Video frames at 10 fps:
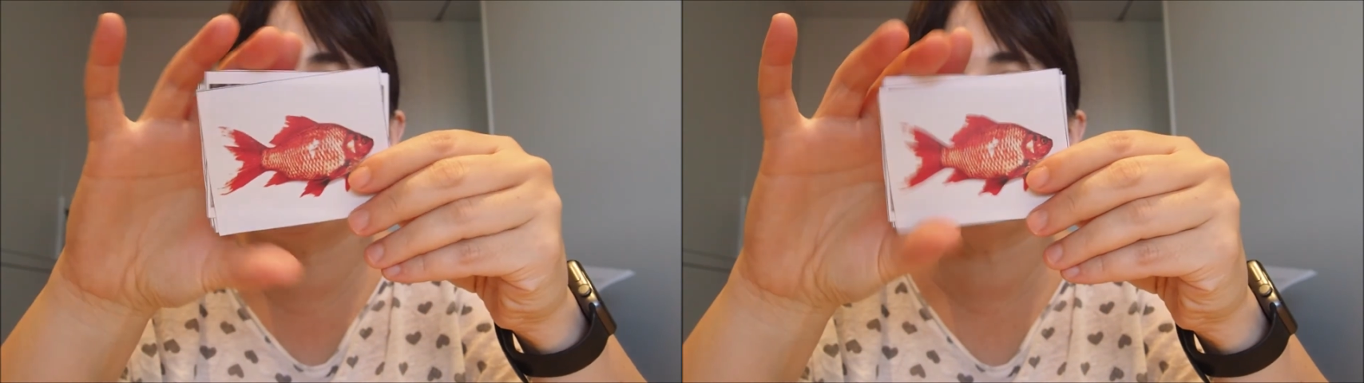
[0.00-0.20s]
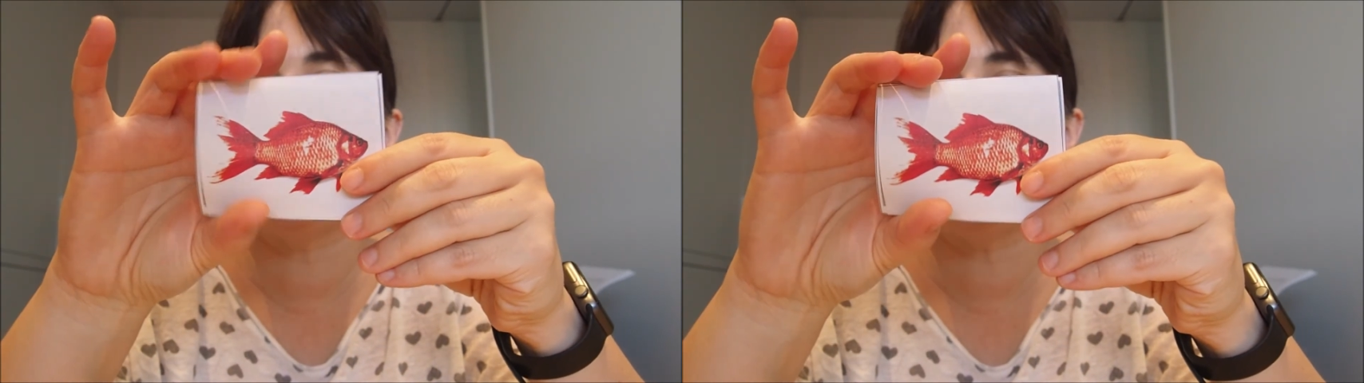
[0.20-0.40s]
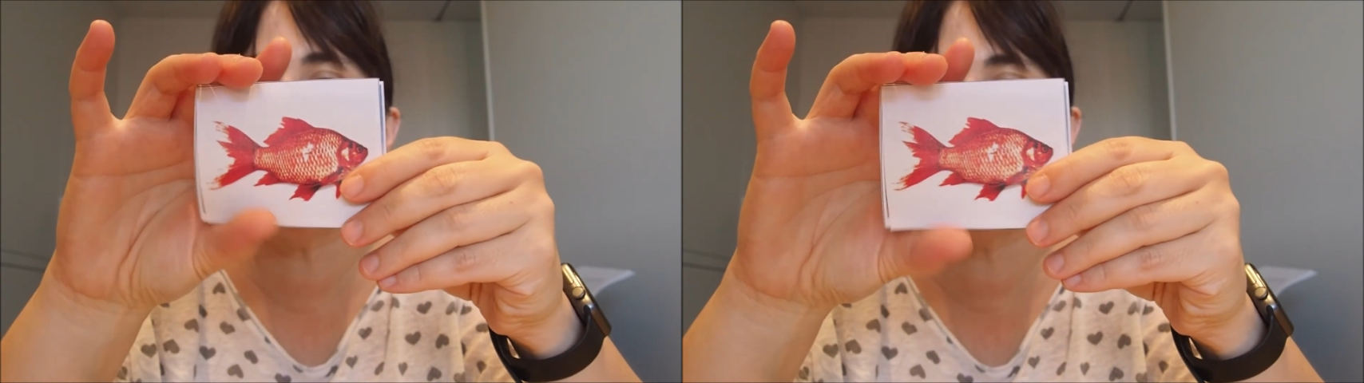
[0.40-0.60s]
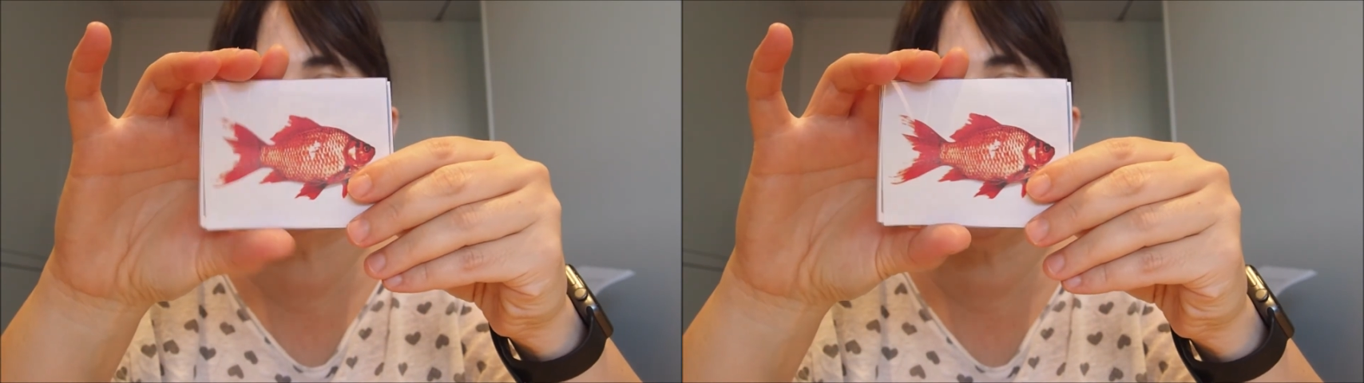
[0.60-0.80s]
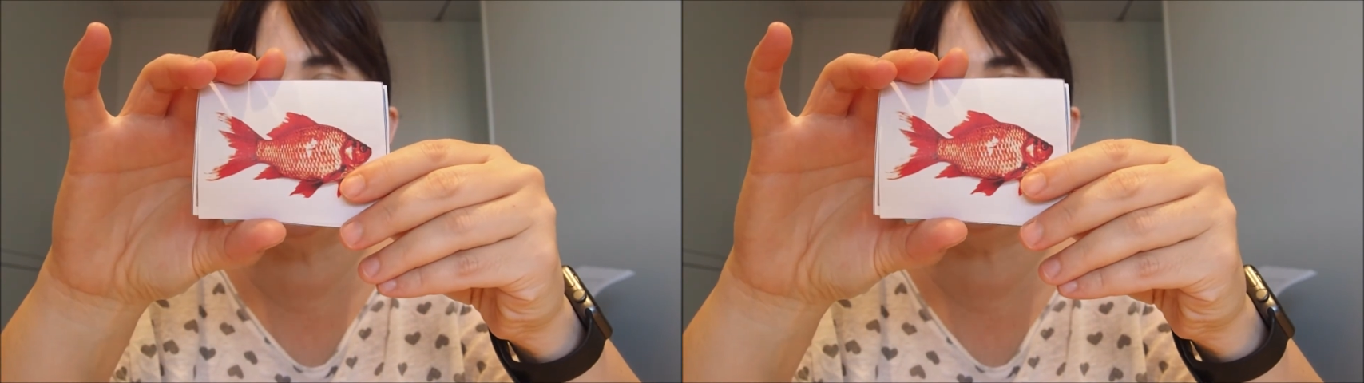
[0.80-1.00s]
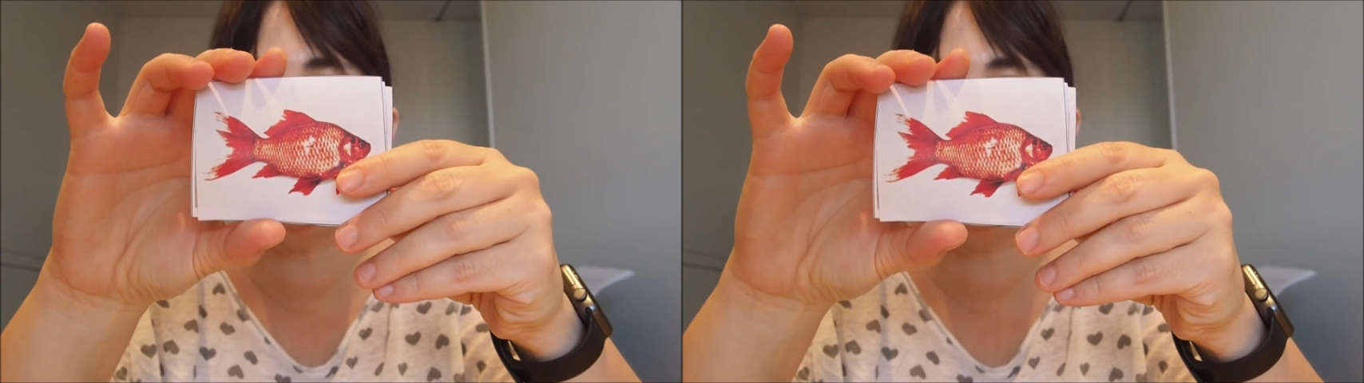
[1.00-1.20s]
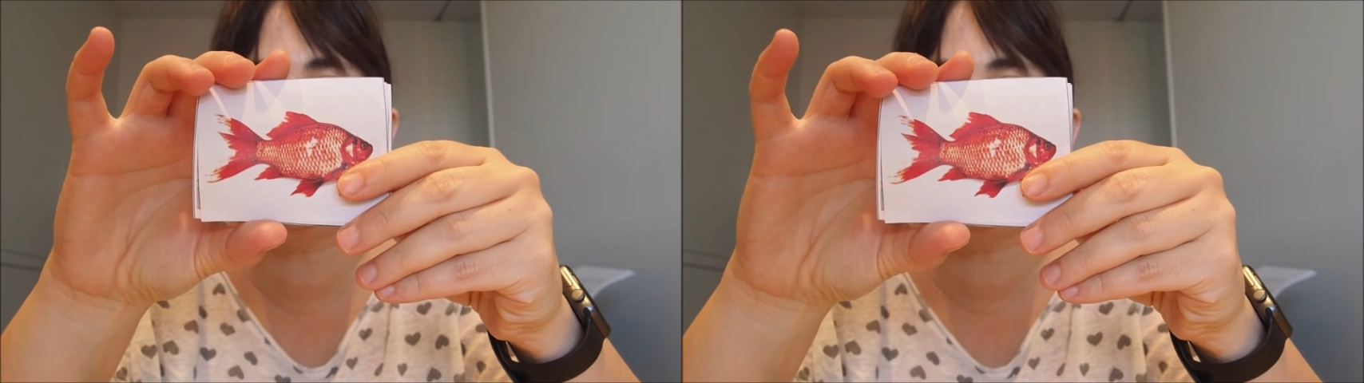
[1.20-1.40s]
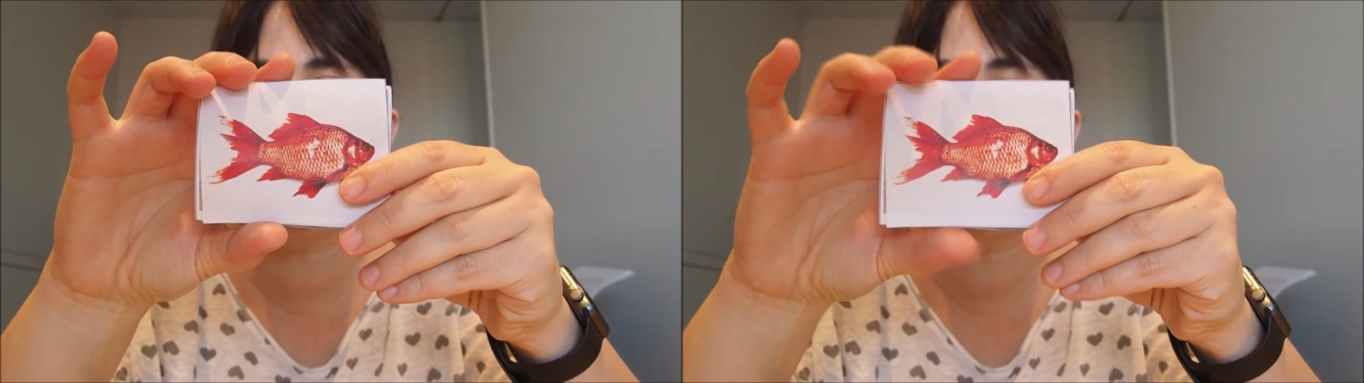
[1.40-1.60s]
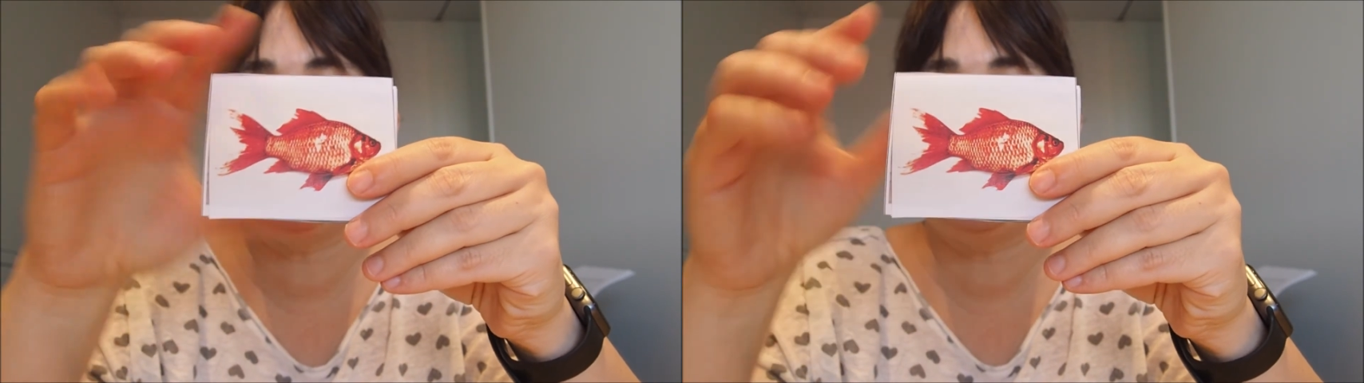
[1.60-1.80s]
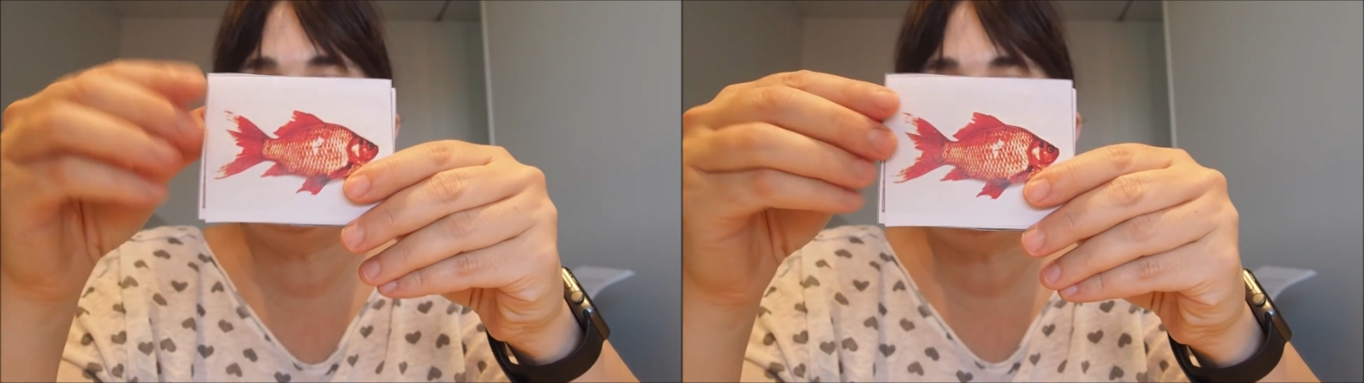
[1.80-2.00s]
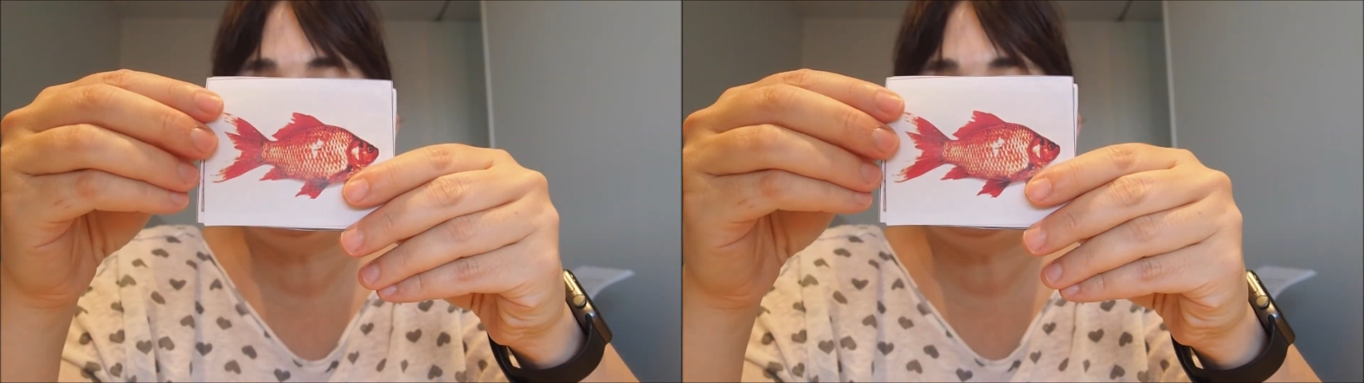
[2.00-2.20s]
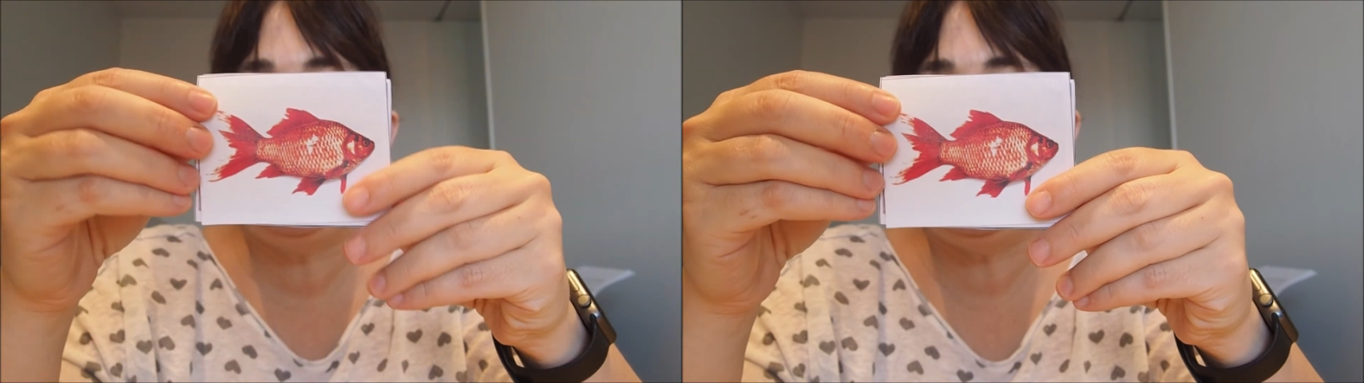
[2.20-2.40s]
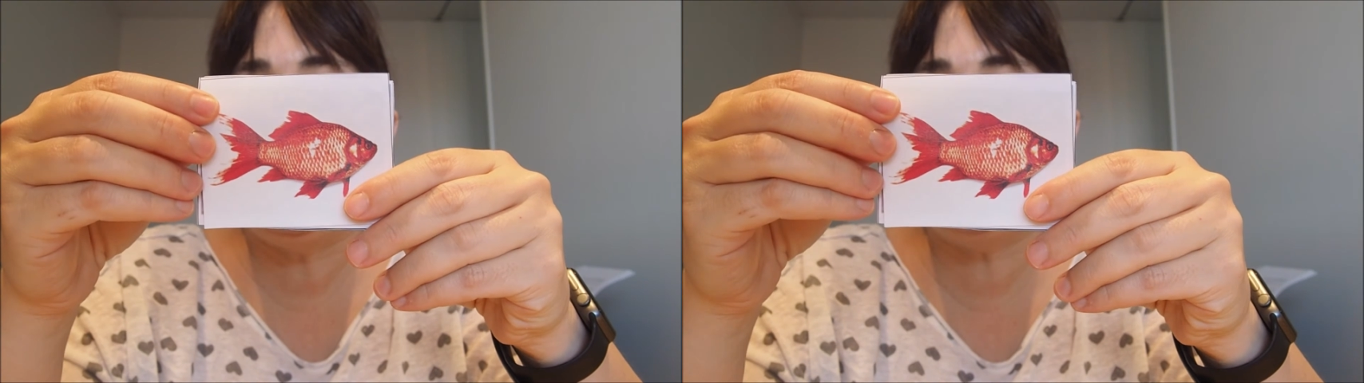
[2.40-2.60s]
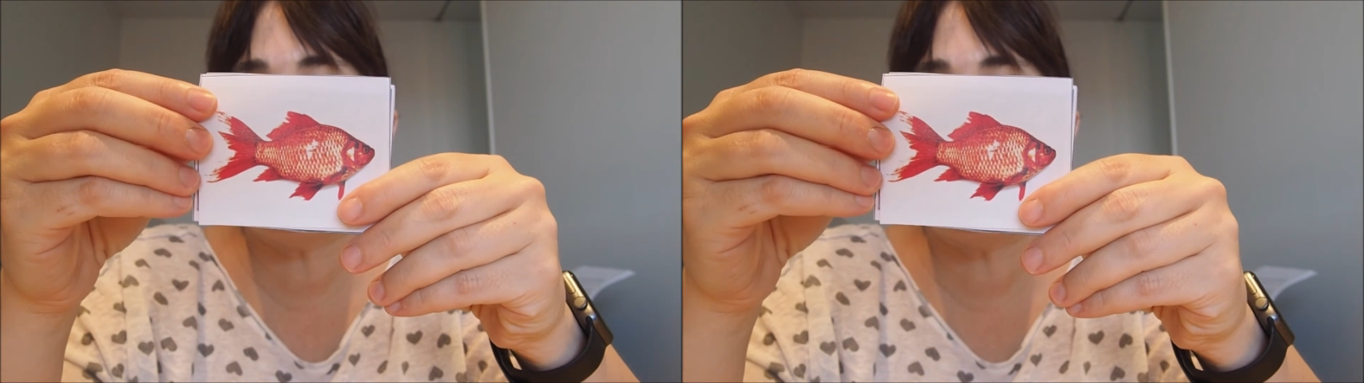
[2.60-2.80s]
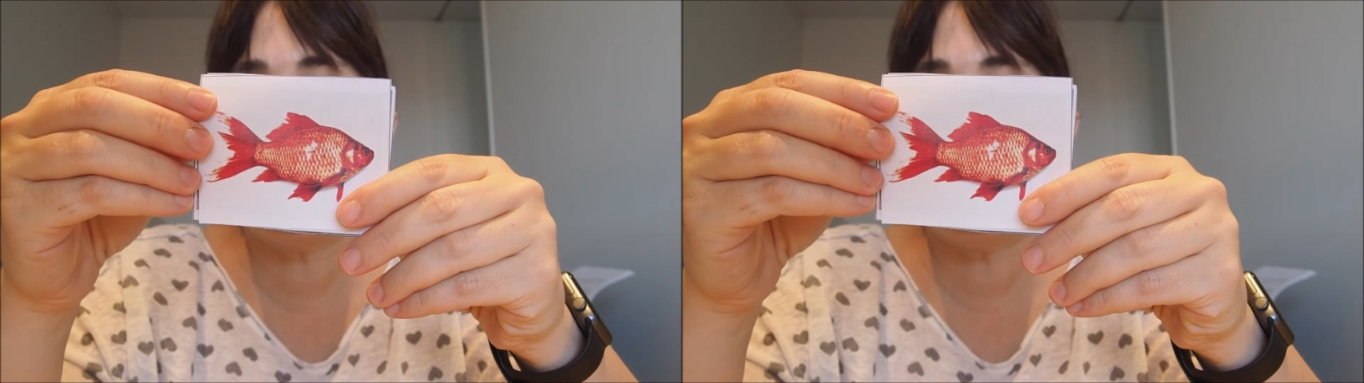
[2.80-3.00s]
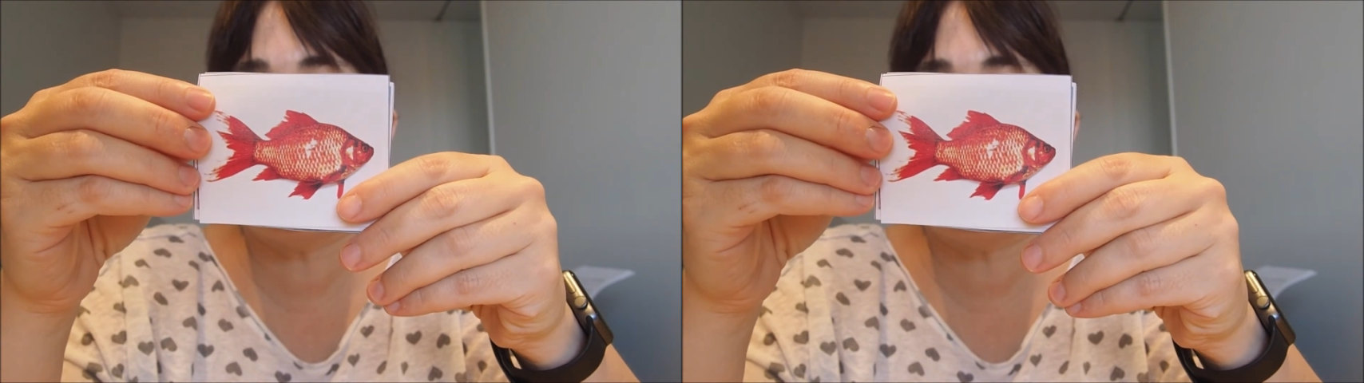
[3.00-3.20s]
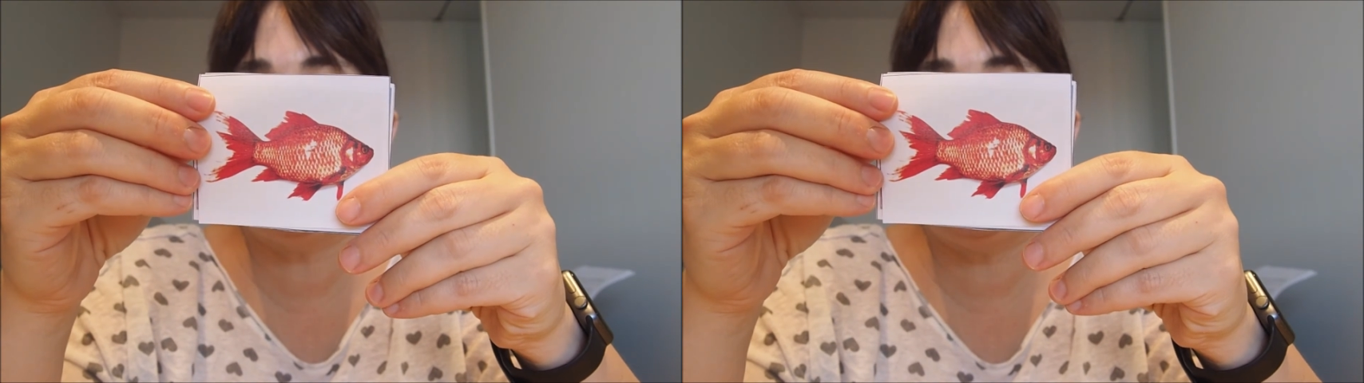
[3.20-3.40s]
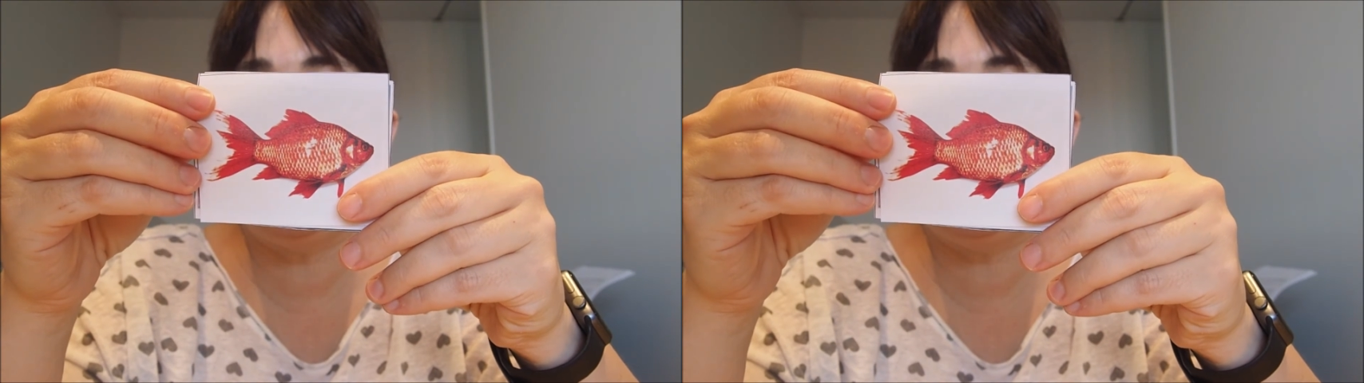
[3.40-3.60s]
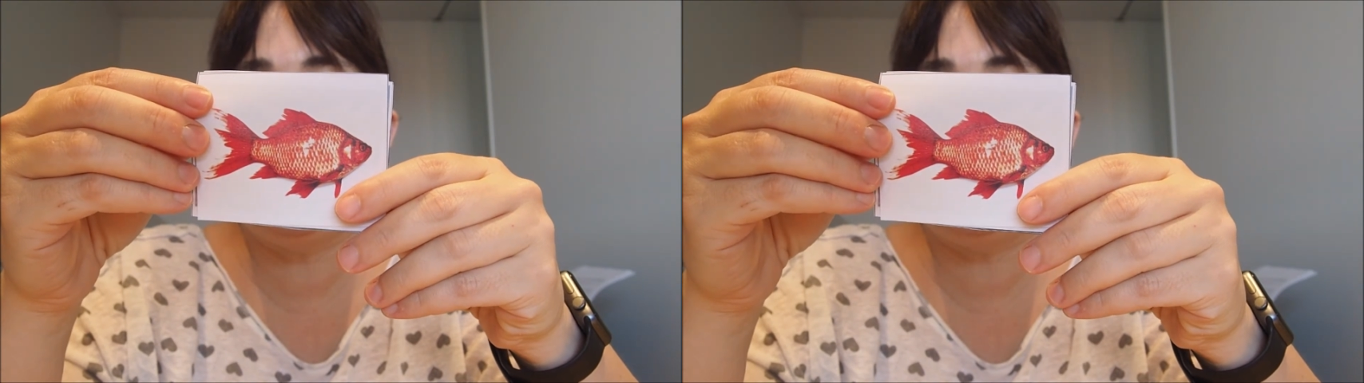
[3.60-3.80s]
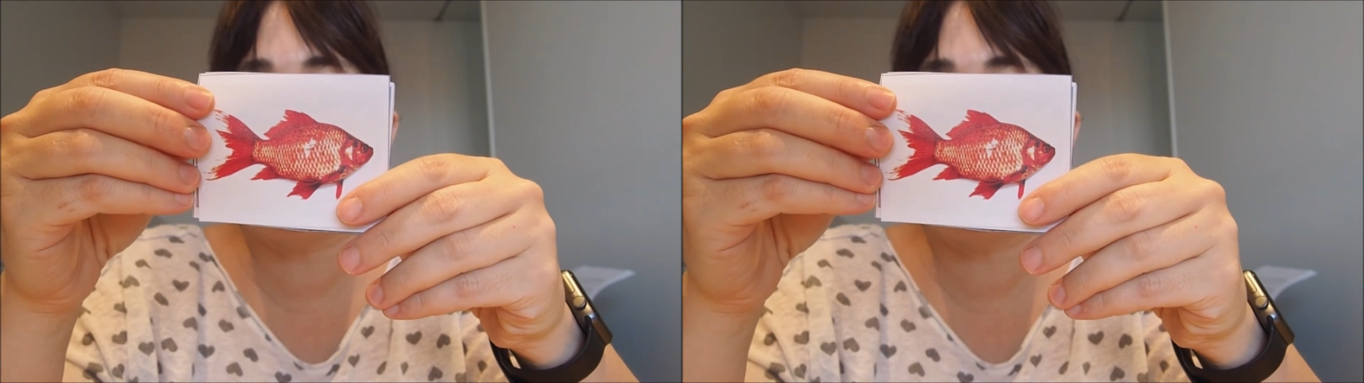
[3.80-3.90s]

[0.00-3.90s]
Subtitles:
Nobody's mouth can be seen.